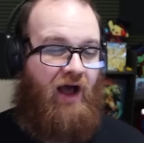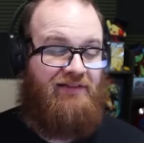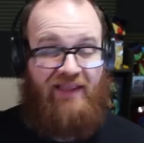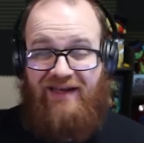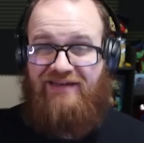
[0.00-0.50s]

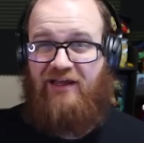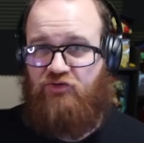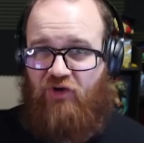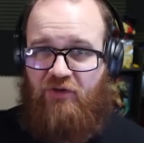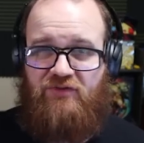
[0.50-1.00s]
Lady
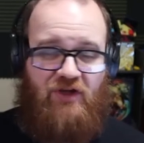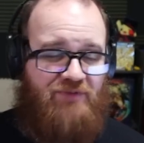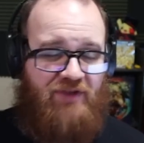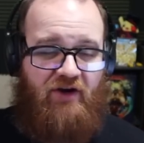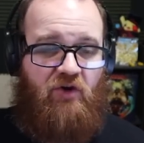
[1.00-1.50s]
Deathstrike was
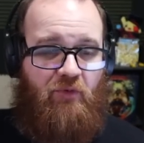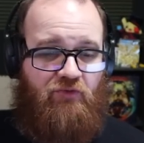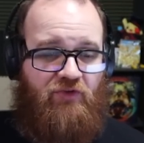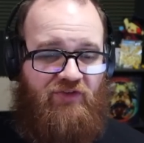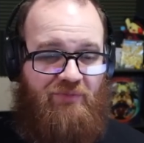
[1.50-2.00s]
updated in our
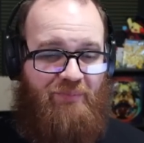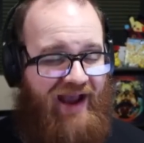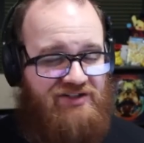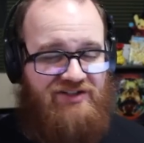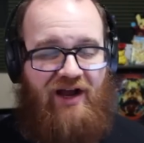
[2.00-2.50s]
most recent
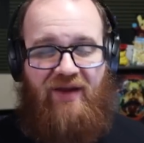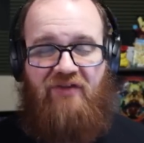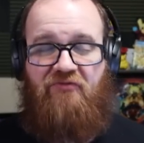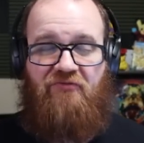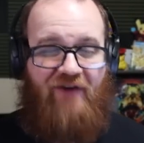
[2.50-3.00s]
patch, now a
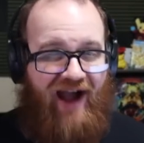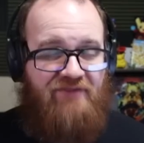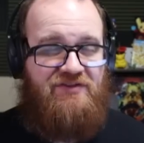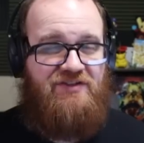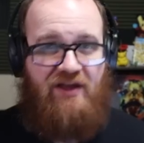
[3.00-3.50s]

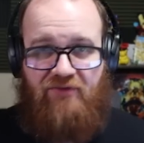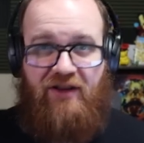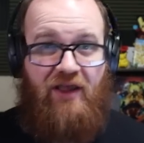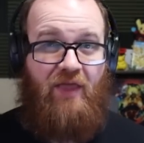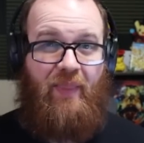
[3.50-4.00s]
5/7
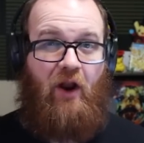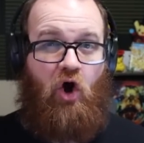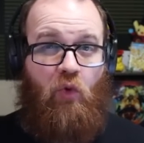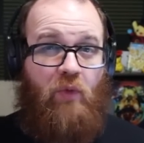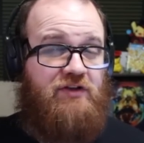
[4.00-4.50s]
that
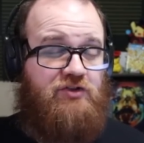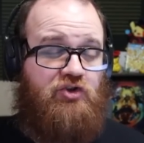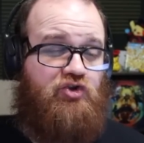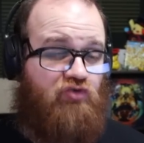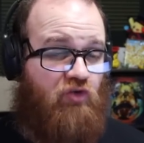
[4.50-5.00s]
always
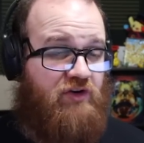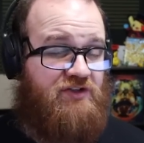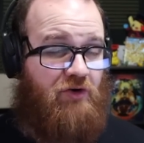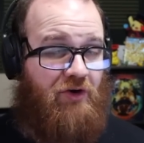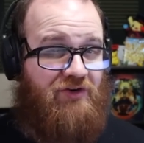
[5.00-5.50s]
destroys
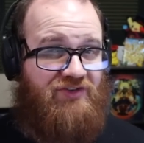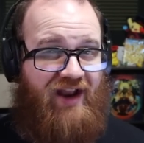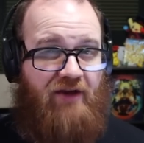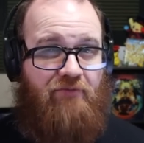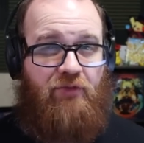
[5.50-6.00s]
cards that
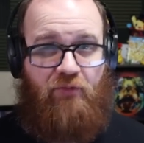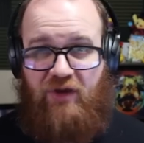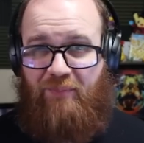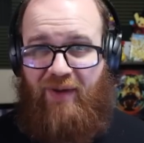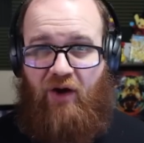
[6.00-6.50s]
have
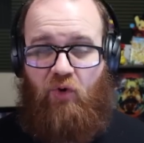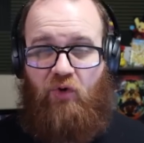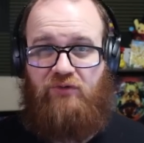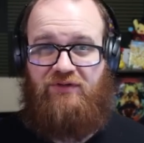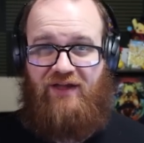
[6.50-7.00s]
3 power
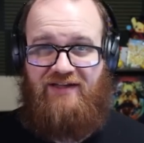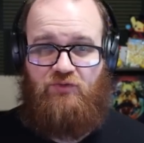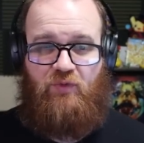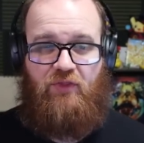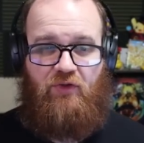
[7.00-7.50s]
or
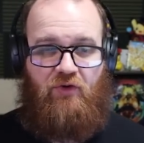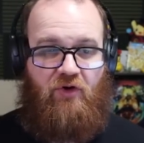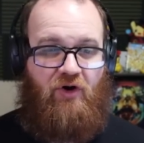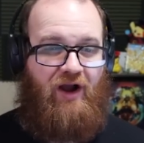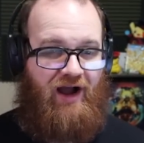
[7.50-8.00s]
less with
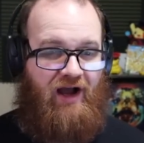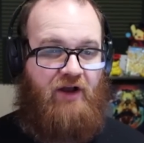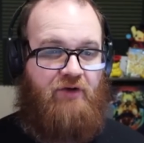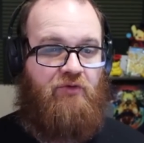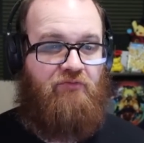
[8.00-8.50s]
her
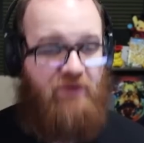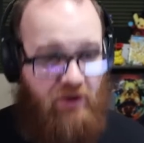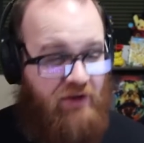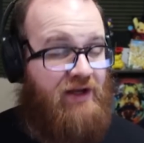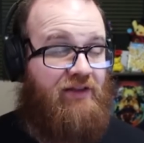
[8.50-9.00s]
on
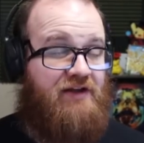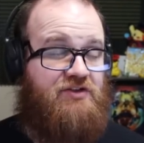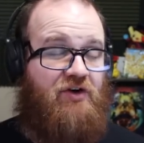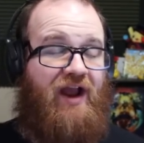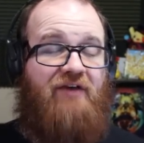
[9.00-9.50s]
reveal. Lets
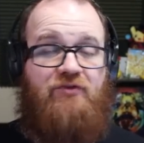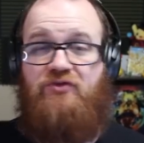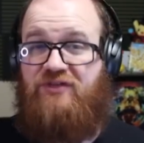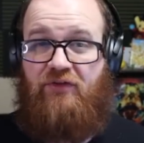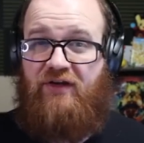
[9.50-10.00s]
her have
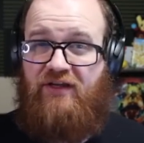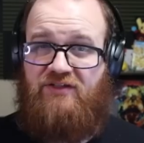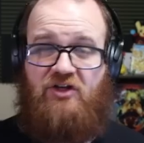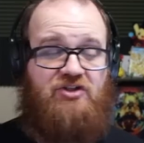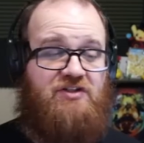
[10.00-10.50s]
utility
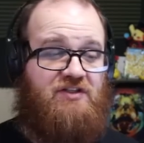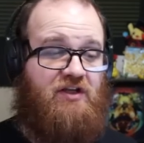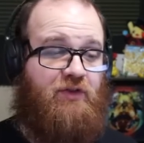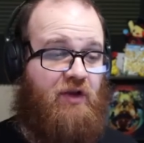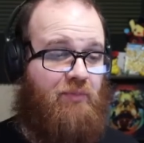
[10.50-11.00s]
such as
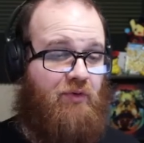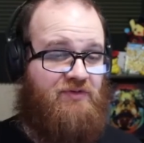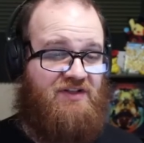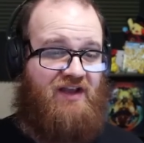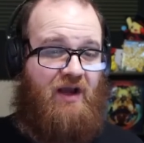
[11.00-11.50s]
killing
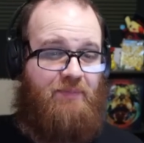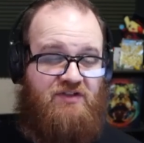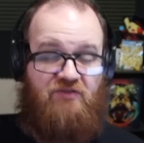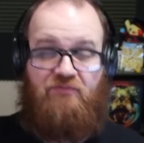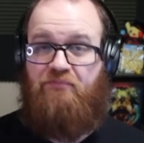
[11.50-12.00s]
opposing
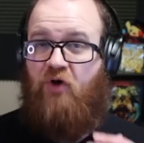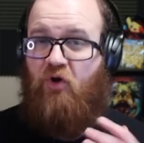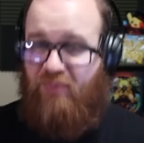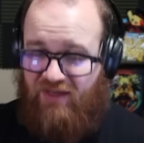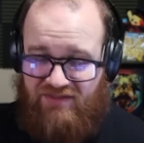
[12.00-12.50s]
copies of
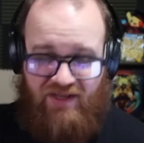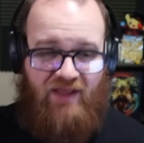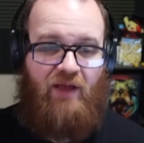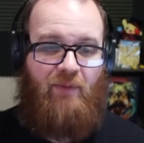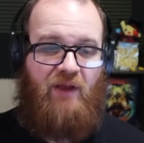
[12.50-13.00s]
Mobius
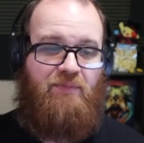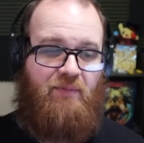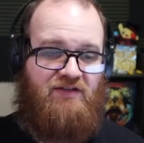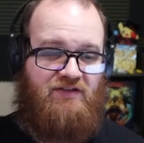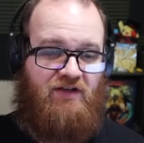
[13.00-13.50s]
that might be
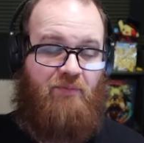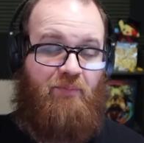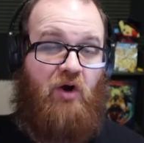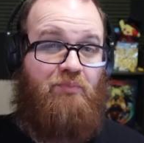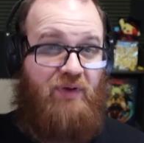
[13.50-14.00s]
messing up
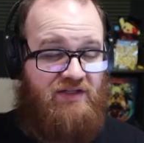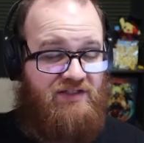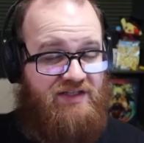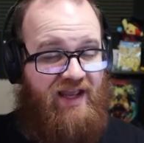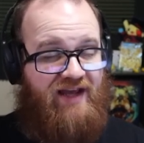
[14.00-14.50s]
our
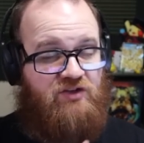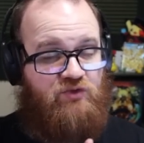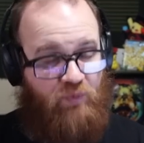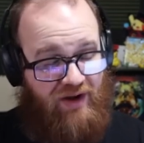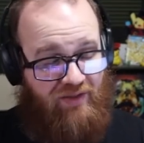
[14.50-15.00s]
Pixie, as
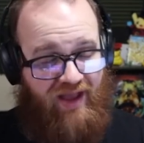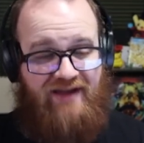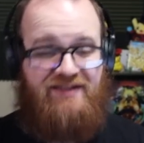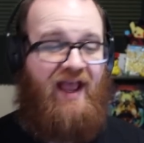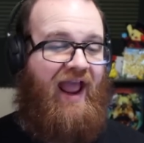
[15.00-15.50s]
well
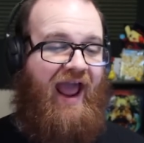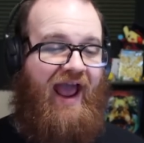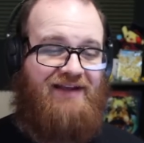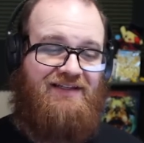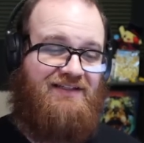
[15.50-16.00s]
as
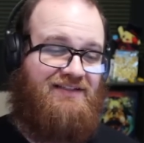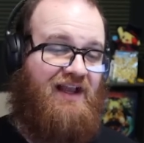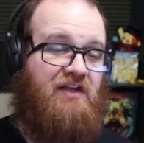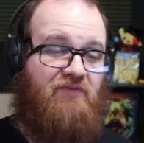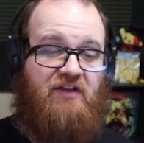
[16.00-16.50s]
acting as
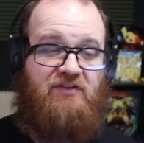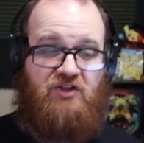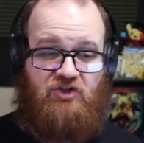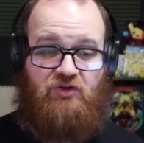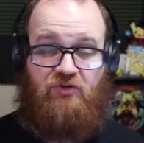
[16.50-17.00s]
kind of an
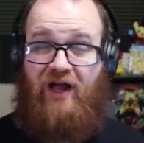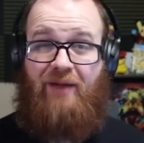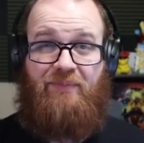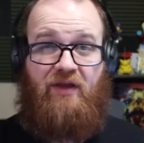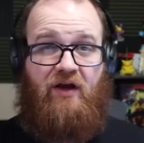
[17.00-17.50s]
additional
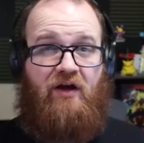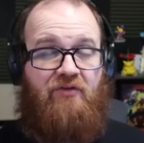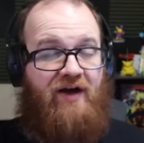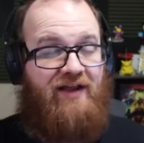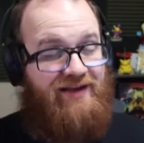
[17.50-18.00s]
copy
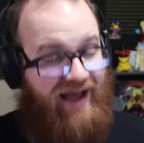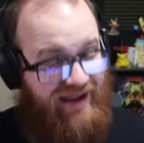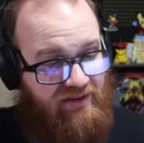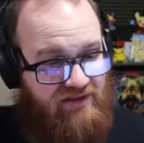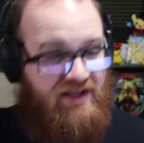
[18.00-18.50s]
of
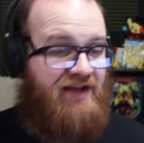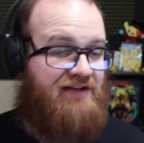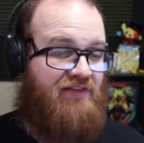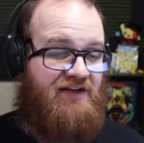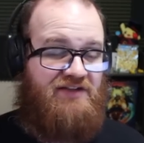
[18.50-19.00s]
Annihilus
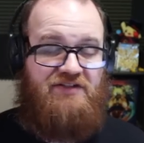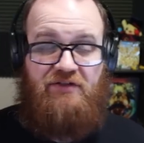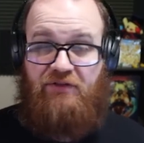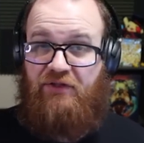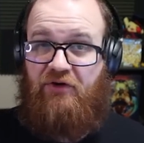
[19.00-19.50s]
to let us
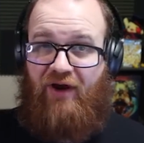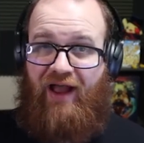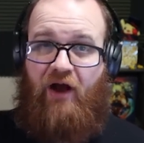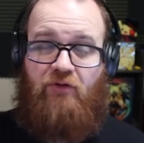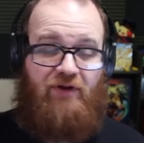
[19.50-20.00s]
clear
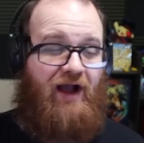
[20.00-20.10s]
out